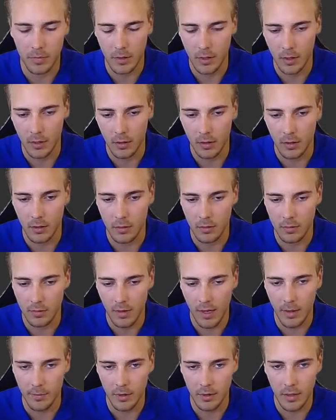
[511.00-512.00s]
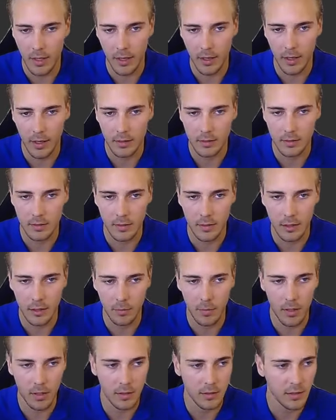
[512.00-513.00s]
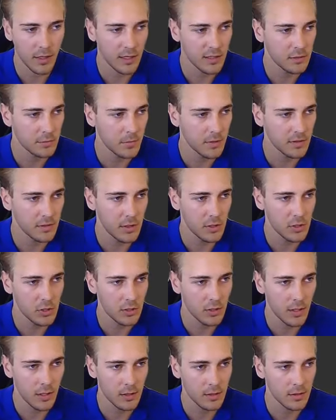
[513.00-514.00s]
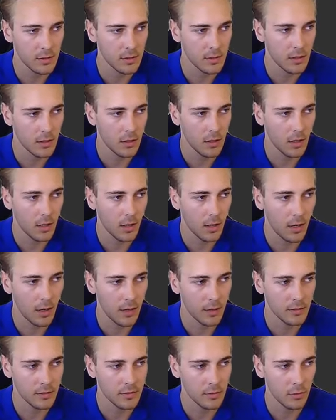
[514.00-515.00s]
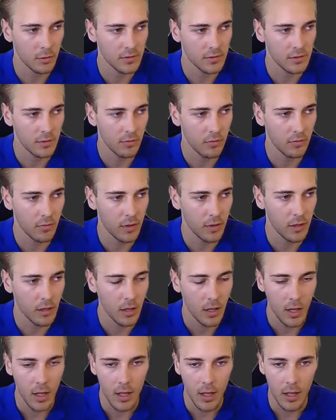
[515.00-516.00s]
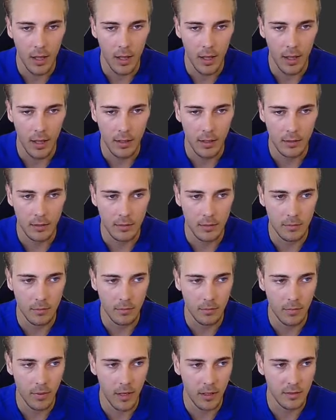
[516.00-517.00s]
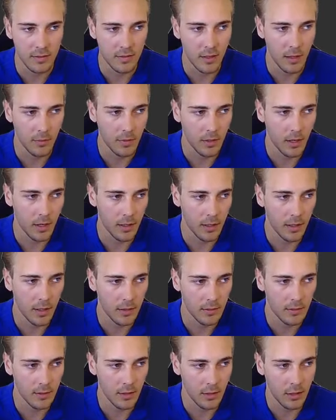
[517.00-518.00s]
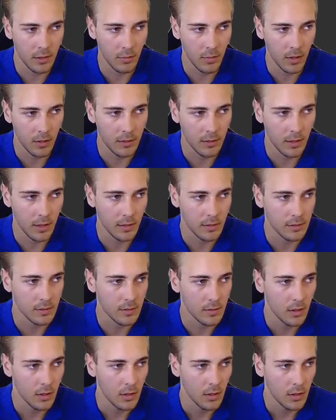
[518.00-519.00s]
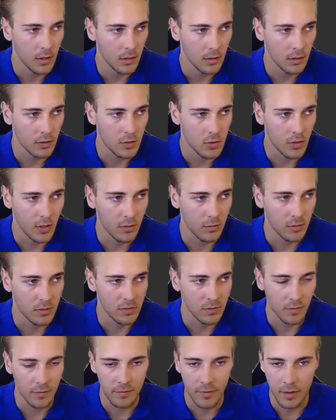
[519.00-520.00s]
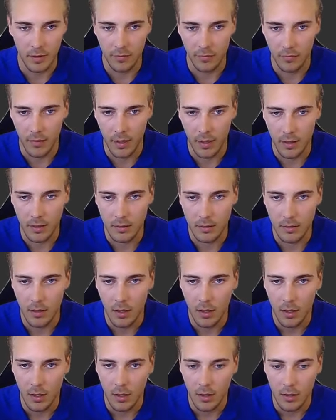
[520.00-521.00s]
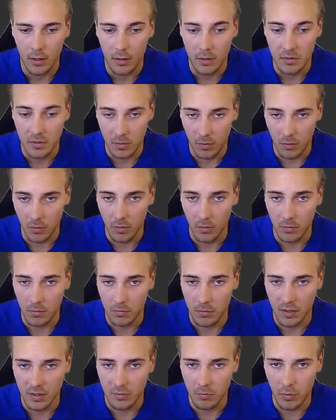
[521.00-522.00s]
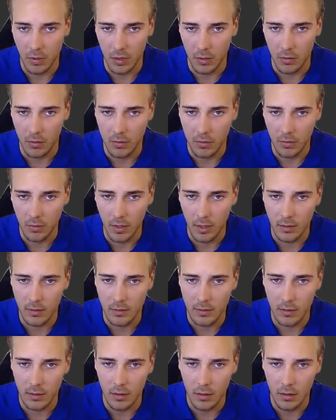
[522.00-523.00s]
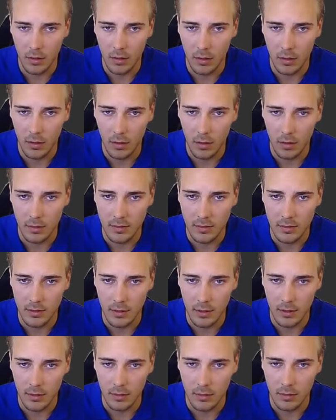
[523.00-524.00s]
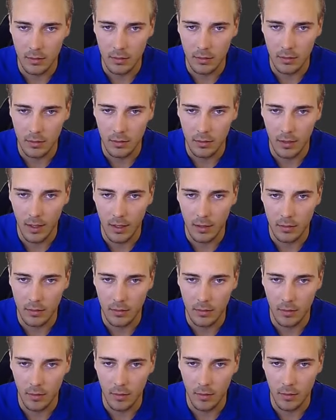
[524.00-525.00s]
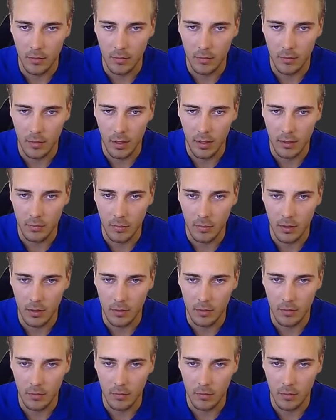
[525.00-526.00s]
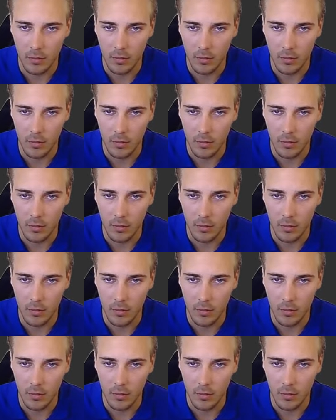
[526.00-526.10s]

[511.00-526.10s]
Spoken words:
the time that I got the email and text message that I sold something, and by the time that I got the email that the trade was verified. So that's pretty good. You can see that 8 minutes